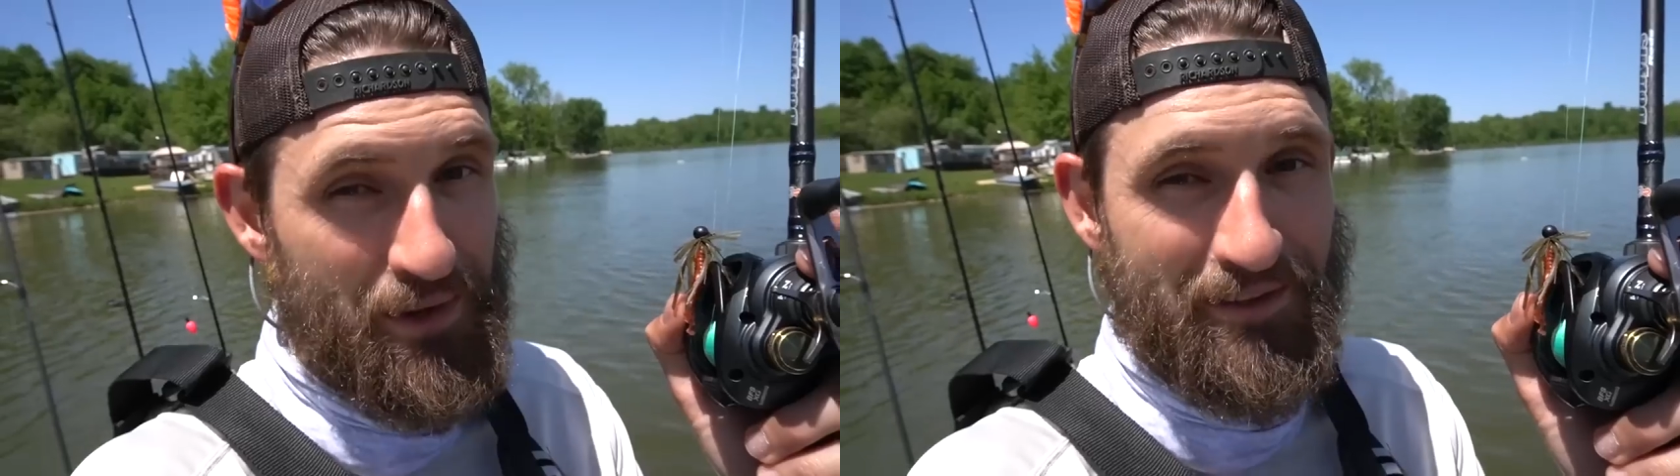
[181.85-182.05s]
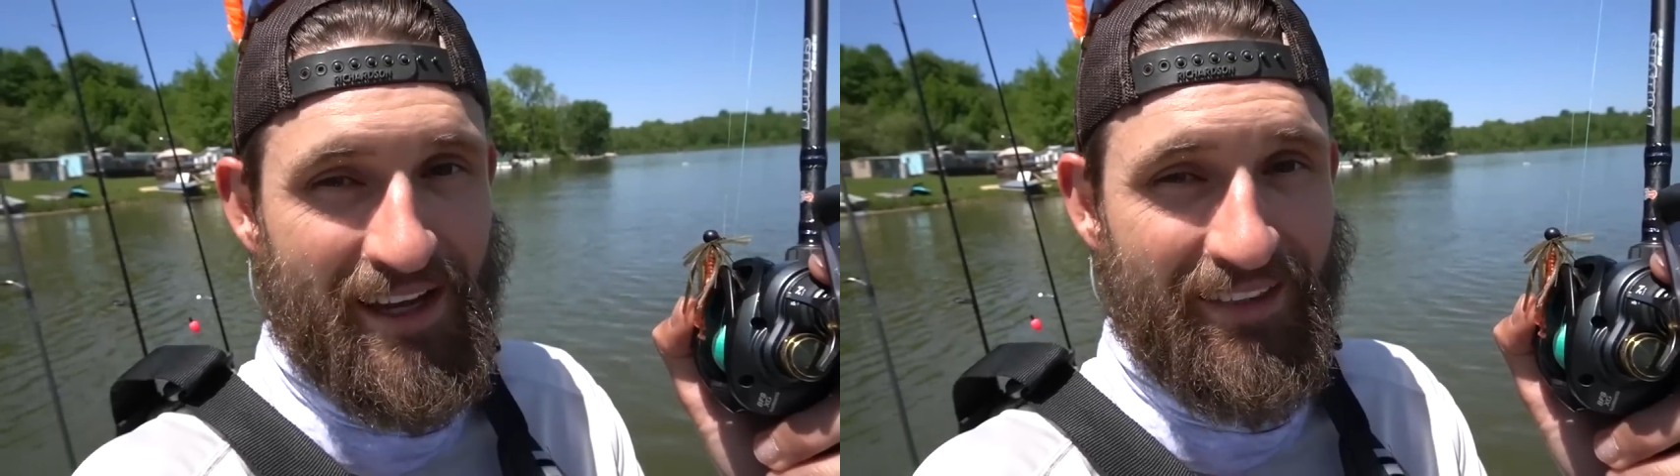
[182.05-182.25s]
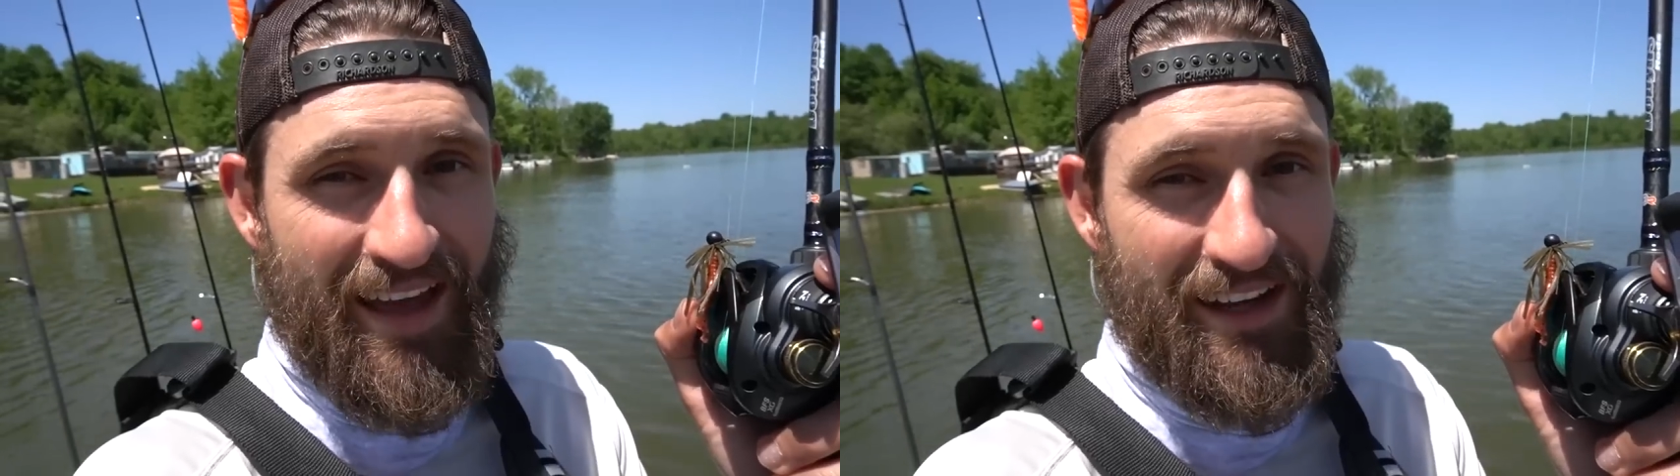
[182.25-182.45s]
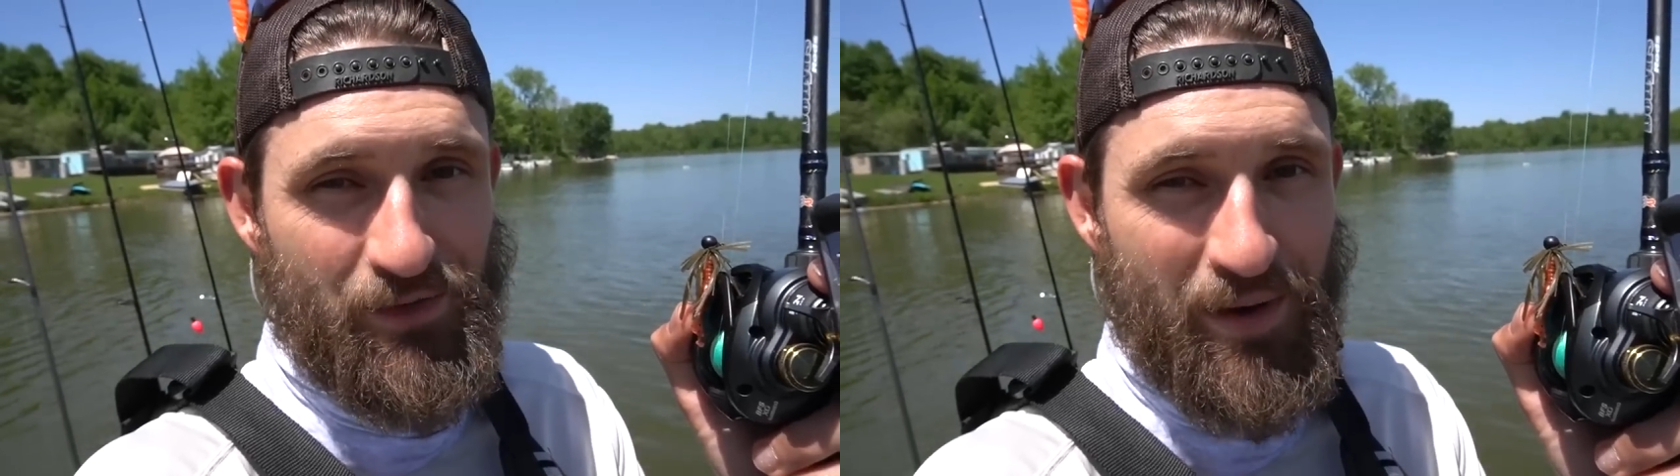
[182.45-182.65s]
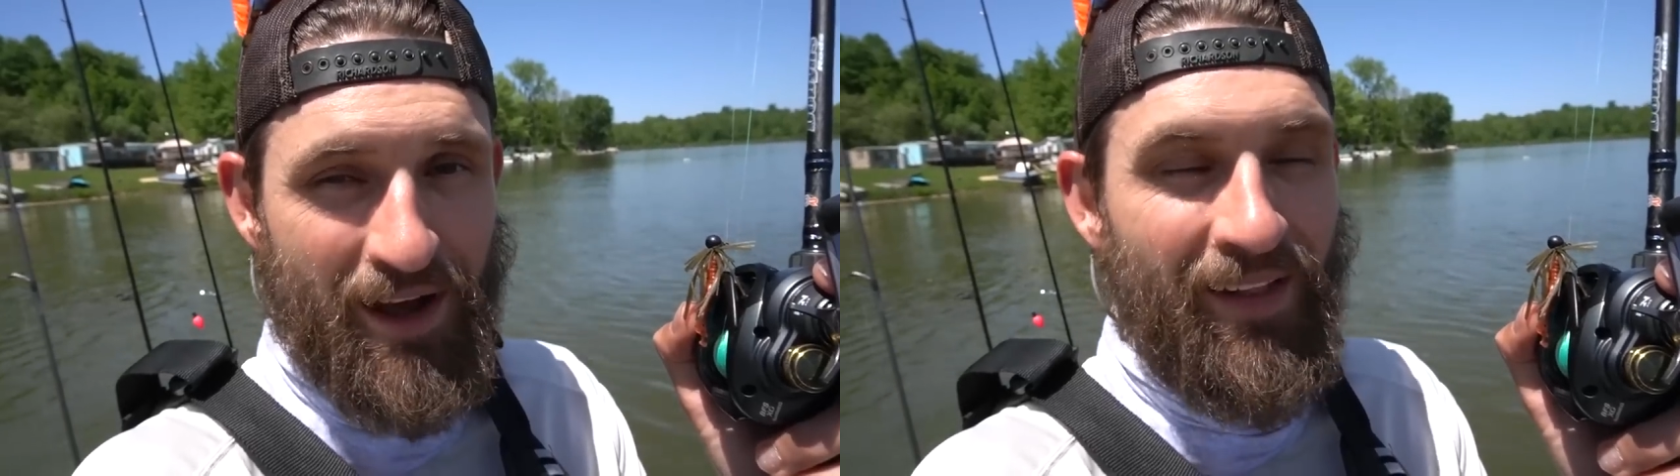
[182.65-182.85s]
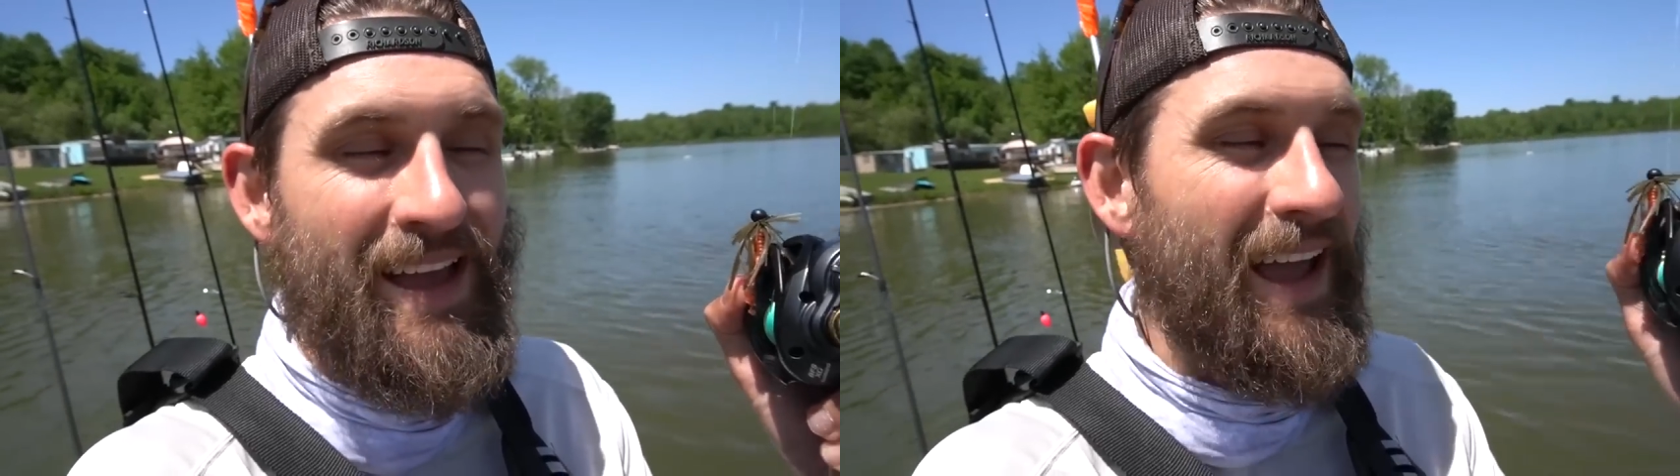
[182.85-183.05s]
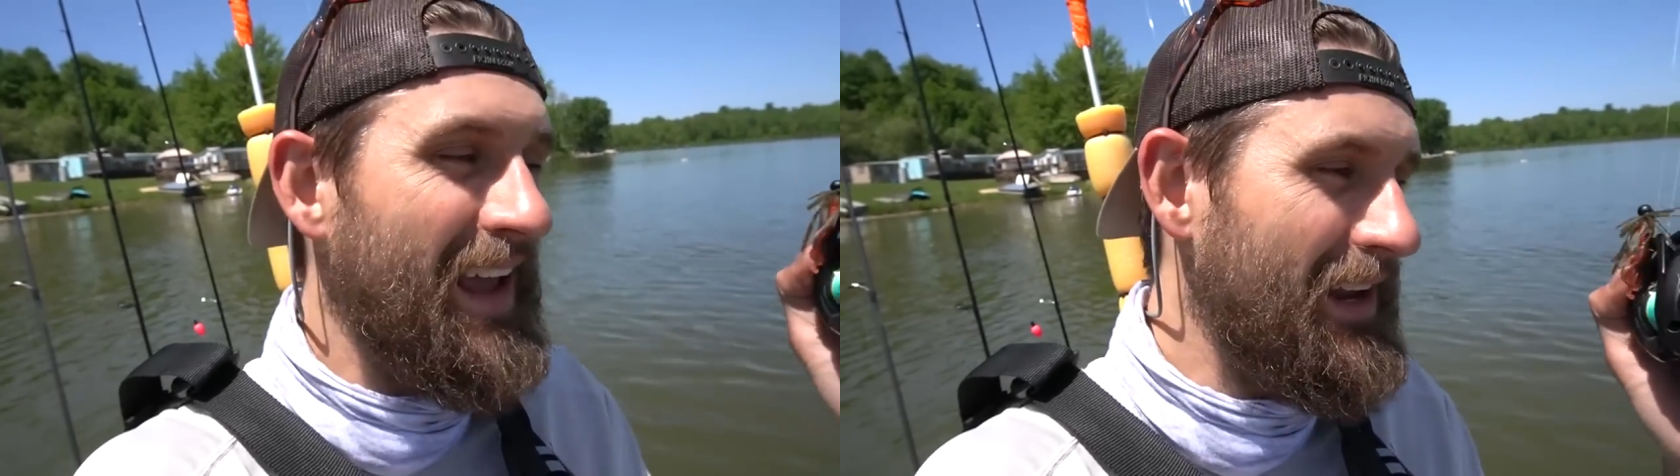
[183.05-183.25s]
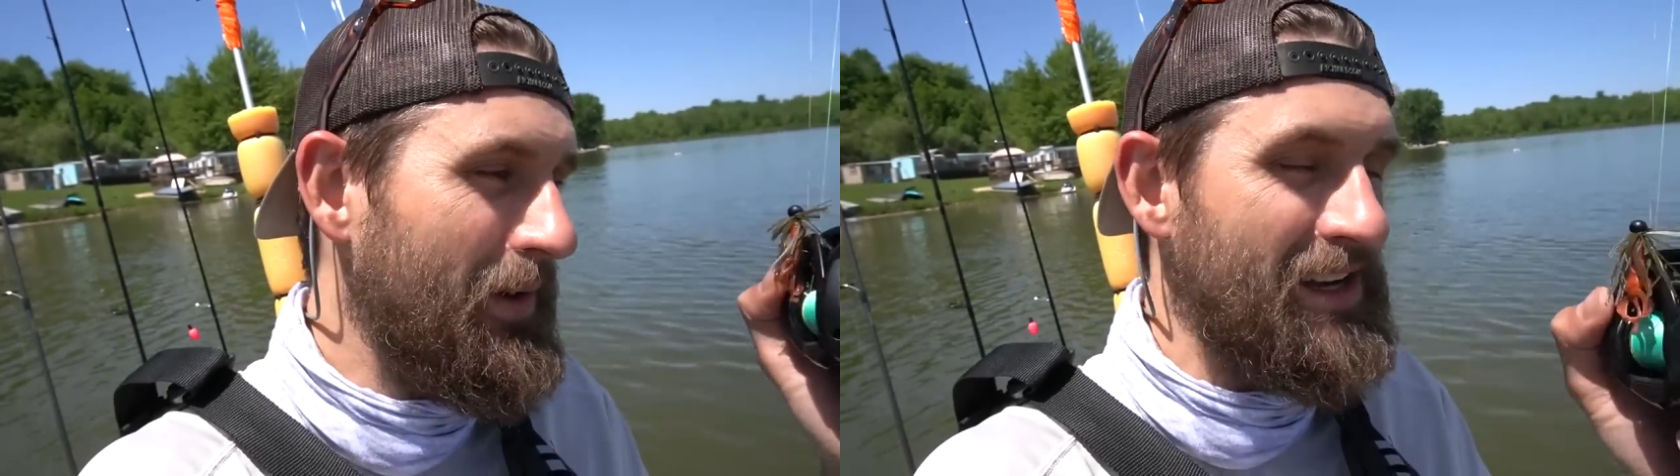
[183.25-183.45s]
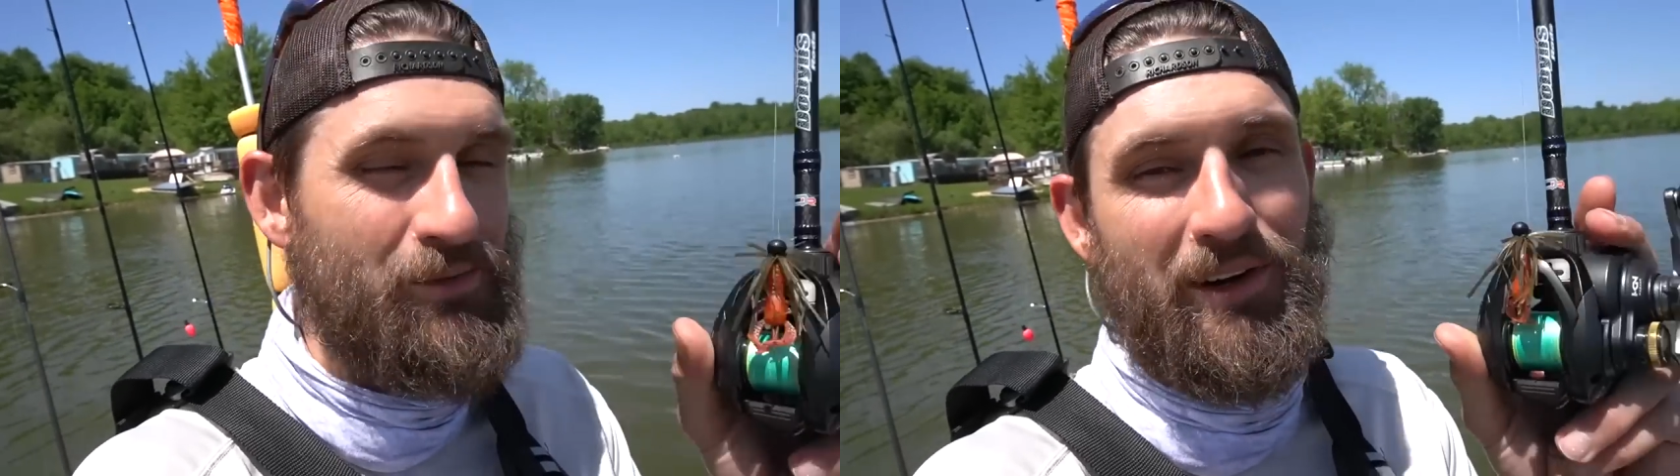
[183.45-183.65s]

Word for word: so I'll take that as well. Anyways,